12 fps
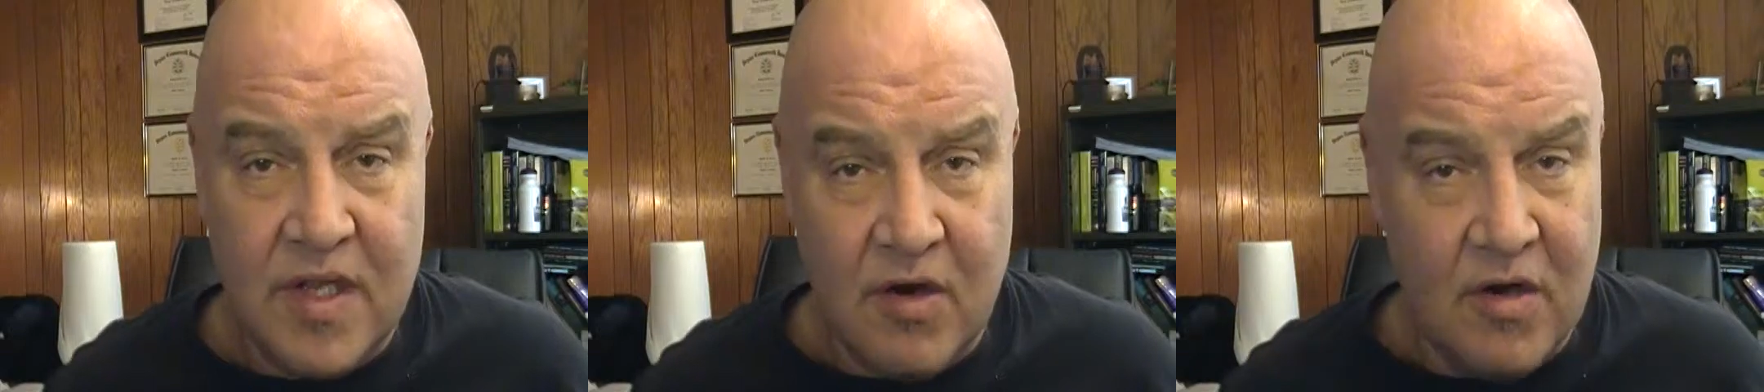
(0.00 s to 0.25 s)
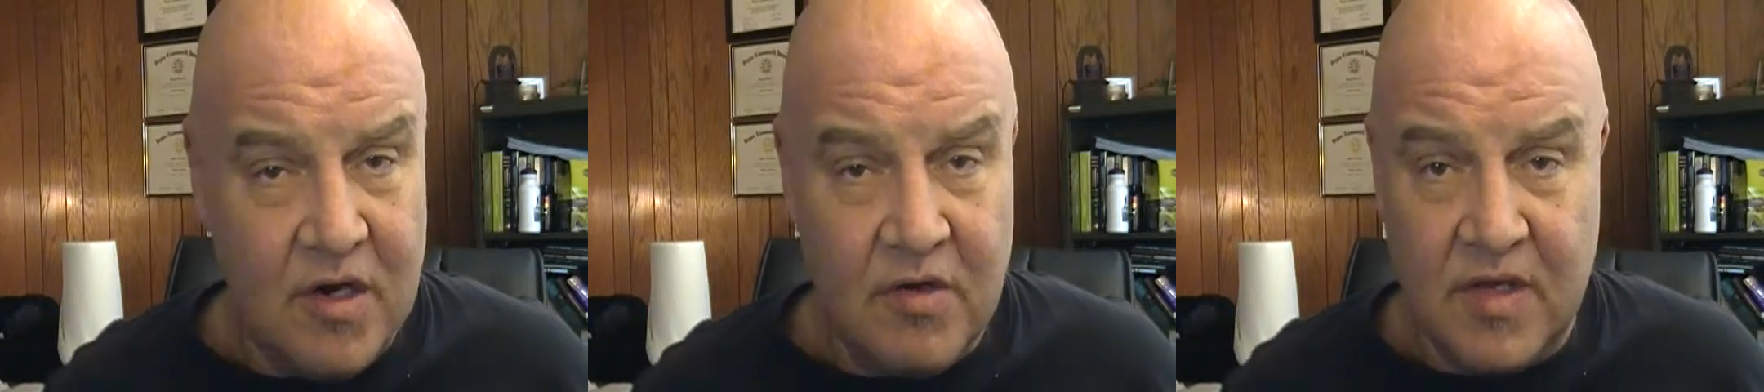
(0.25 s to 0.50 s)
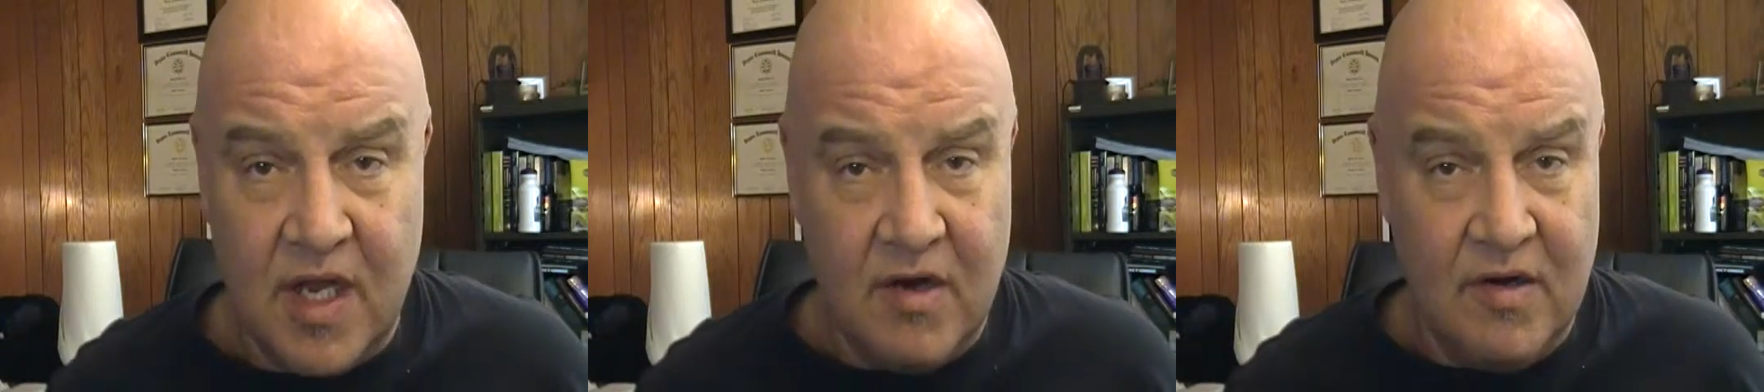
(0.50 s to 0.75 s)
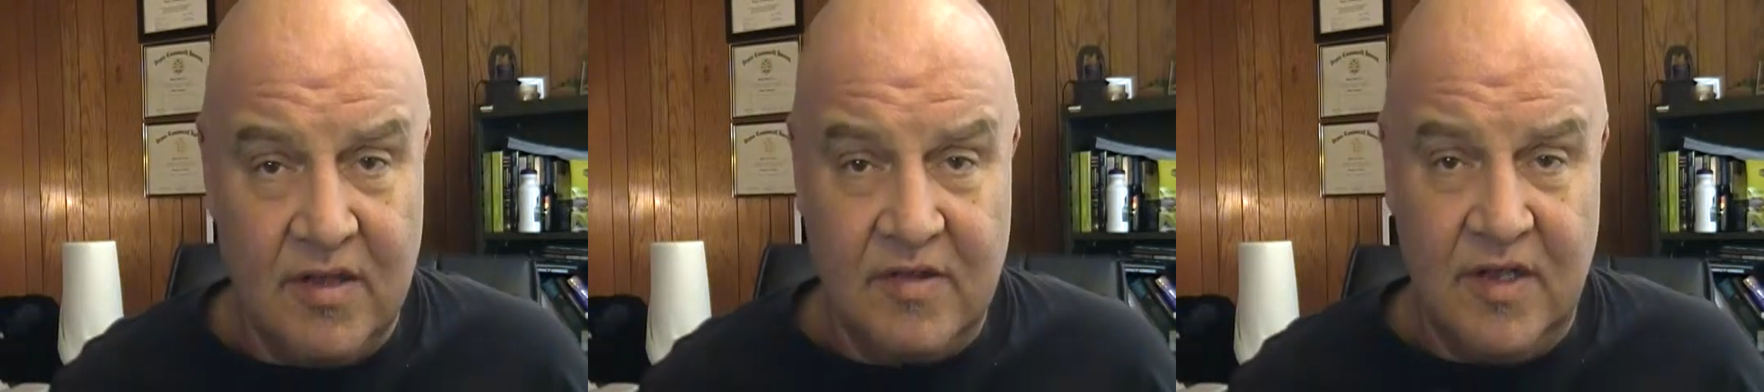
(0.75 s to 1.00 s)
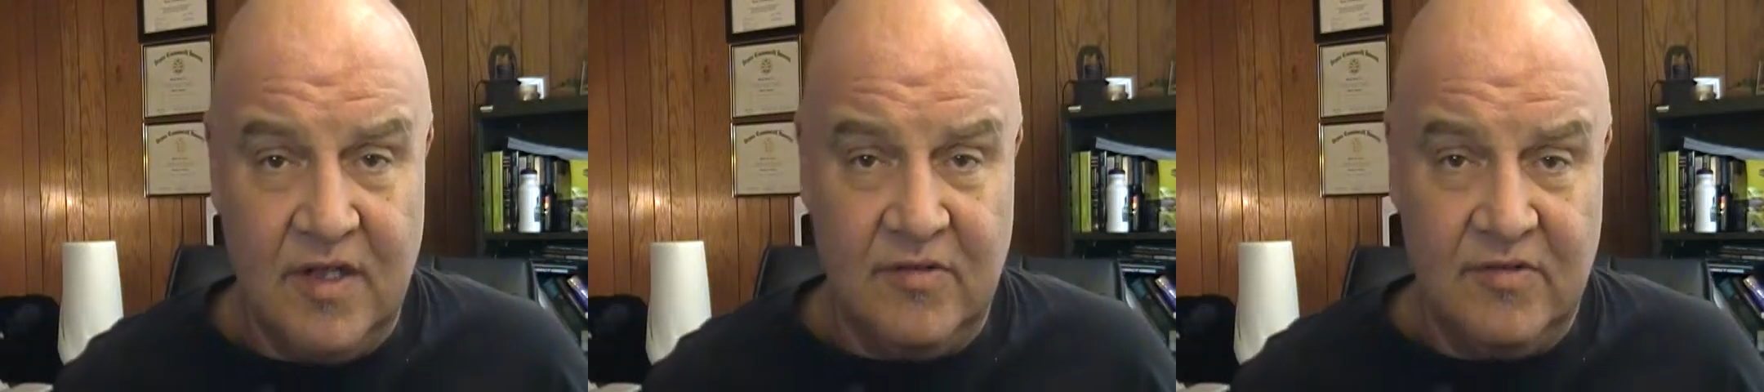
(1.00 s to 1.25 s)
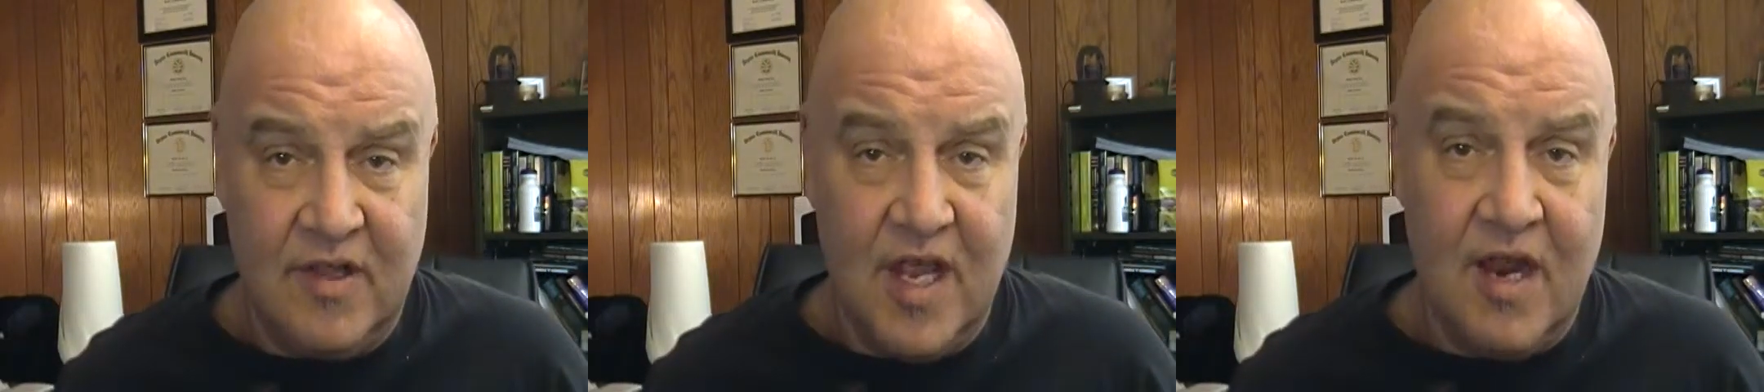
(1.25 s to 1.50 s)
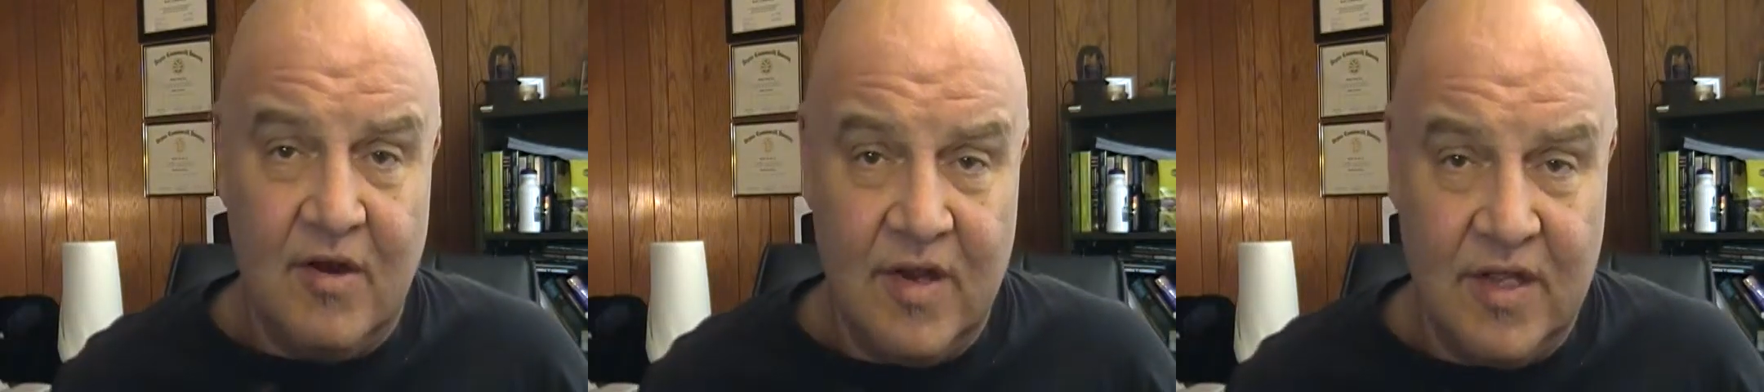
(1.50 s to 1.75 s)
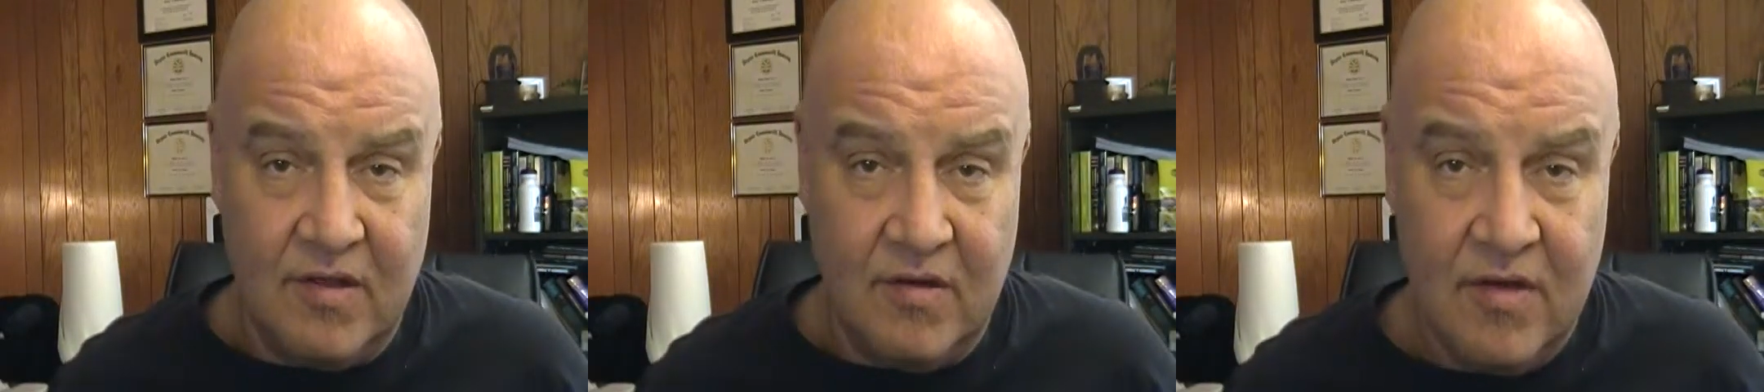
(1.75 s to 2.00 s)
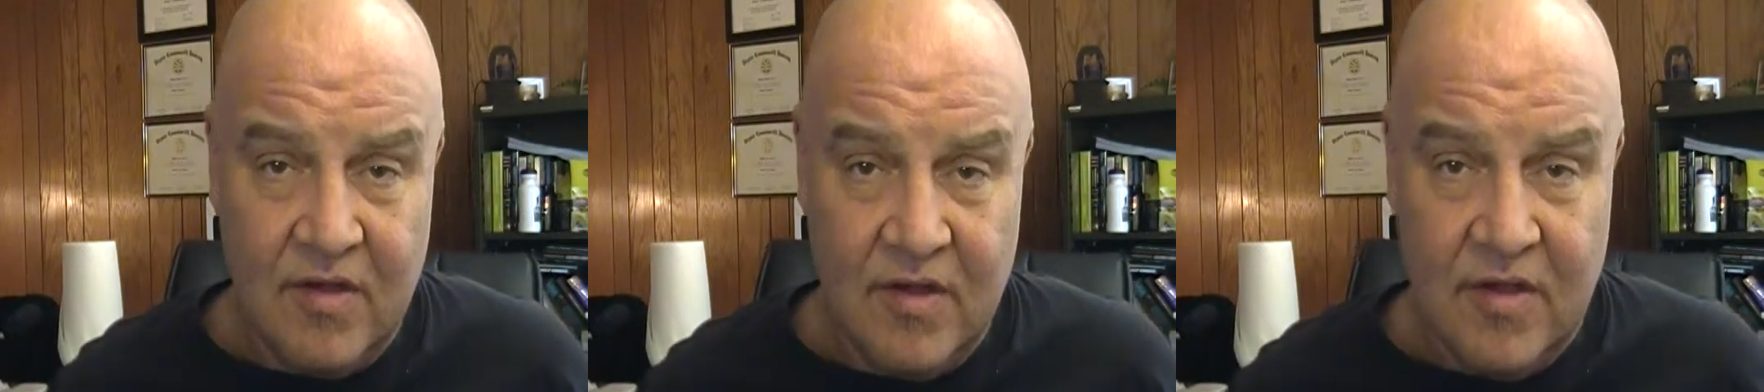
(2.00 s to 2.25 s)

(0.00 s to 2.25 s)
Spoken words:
there are no guarantees there either.